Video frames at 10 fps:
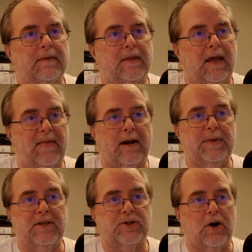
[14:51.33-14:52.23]
and that'll be
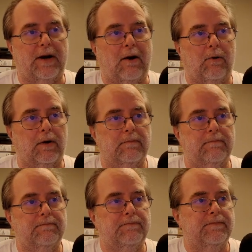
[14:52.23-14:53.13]
the start hour.
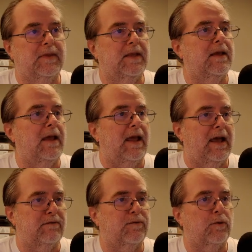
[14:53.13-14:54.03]

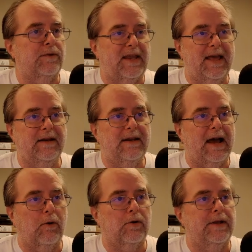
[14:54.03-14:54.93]
And for the end
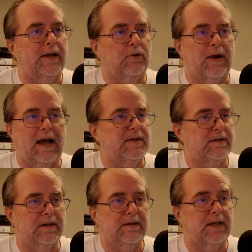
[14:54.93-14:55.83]
hour, it grabs
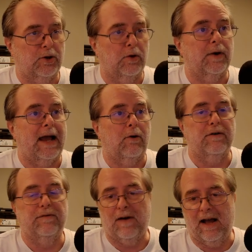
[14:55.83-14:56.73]
the current hour,
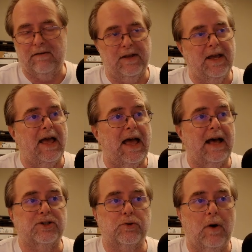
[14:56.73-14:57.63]
5,
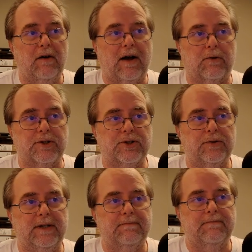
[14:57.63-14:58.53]
adds 12 hours to
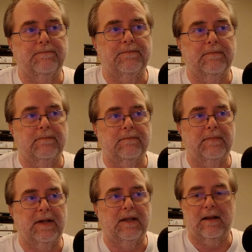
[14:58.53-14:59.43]
it,
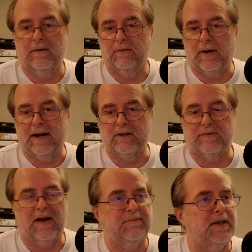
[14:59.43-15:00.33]
meaning right now it's
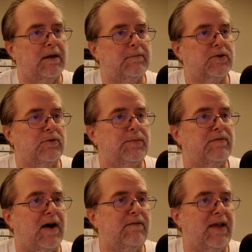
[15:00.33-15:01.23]
5 p.m., so it would be
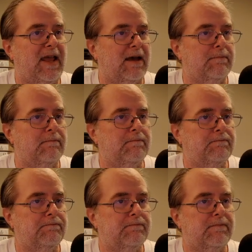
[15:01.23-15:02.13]
5 a.m.,
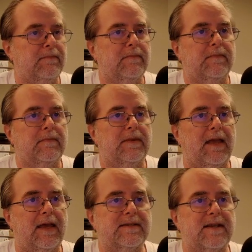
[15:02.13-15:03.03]

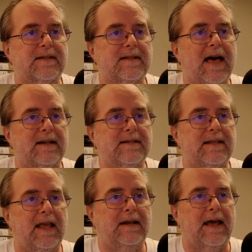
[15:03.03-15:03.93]
and sets that as
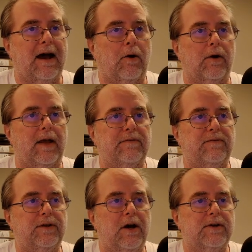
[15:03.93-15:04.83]
the end hour. And if
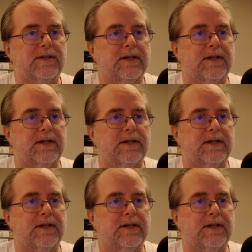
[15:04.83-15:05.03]
you notice